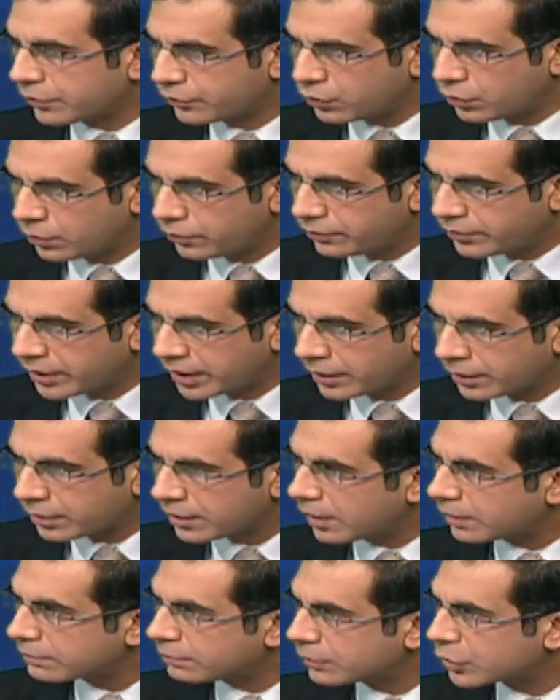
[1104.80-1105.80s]
from when it
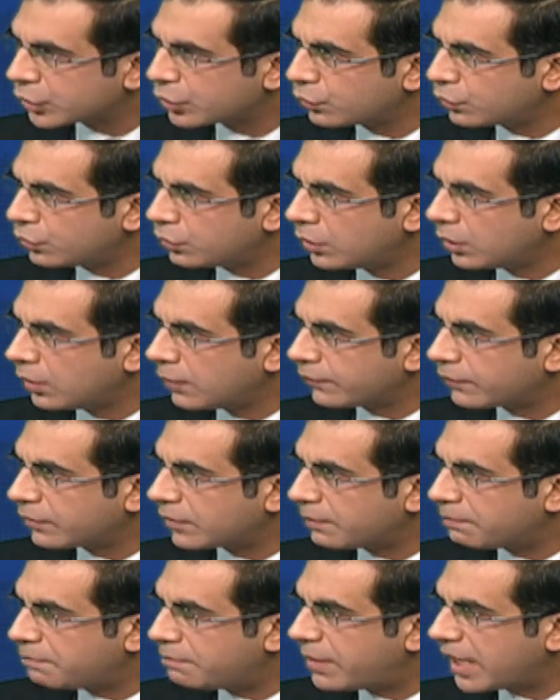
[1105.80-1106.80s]
comes to the
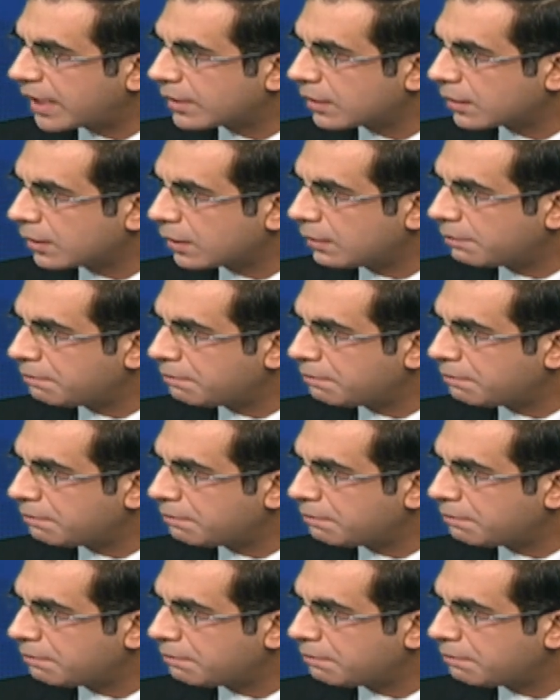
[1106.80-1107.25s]
better